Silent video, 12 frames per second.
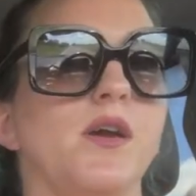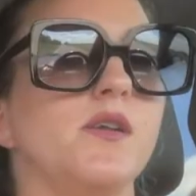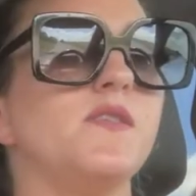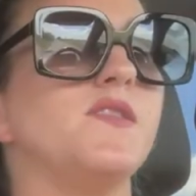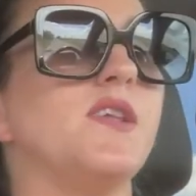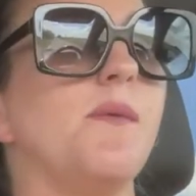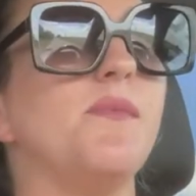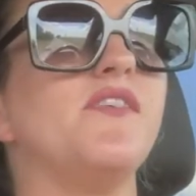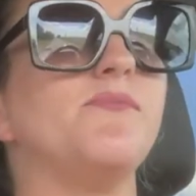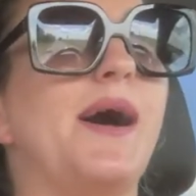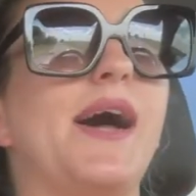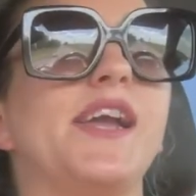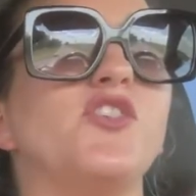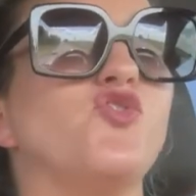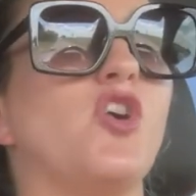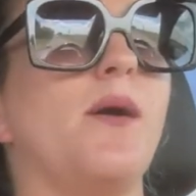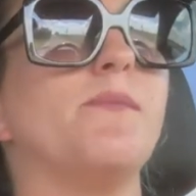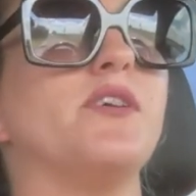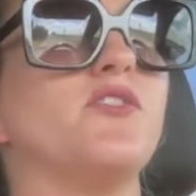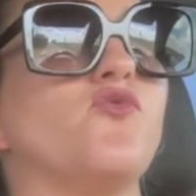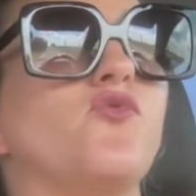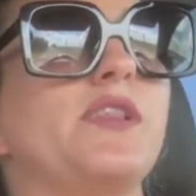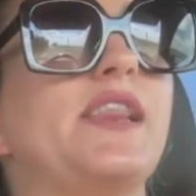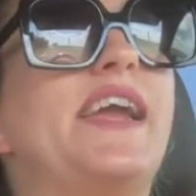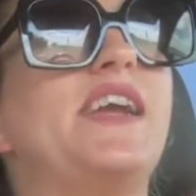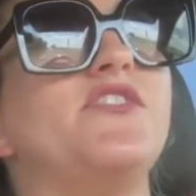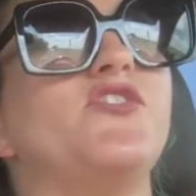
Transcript: Some of my traumas relate